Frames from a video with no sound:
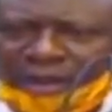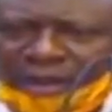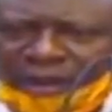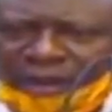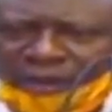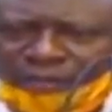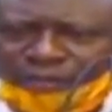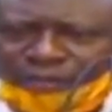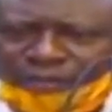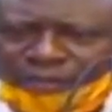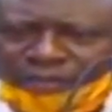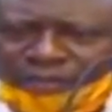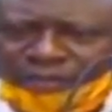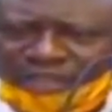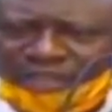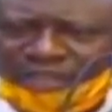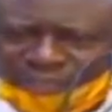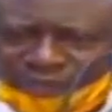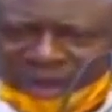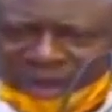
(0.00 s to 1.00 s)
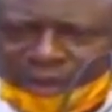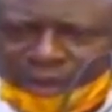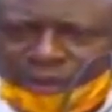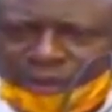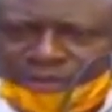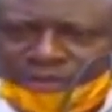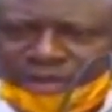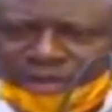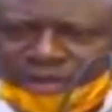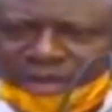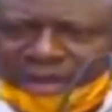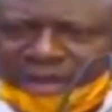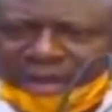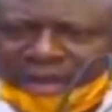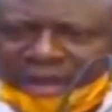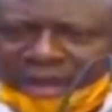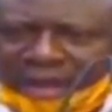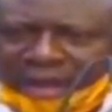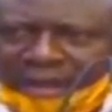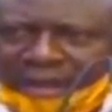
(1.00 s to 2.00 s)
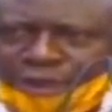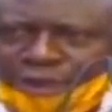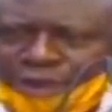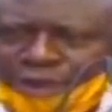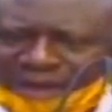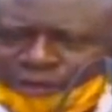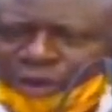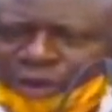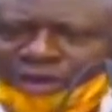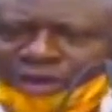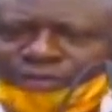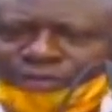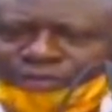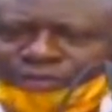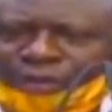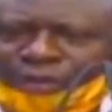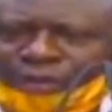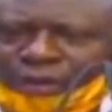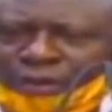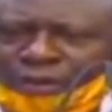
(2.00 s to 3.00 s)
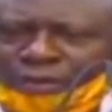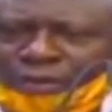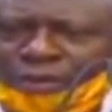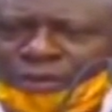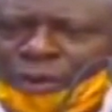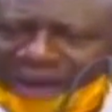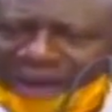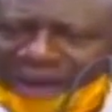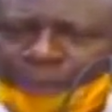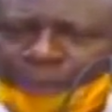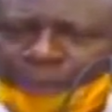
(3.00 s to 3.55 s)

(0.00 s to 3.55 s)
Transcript: of this virus uh, you have called for local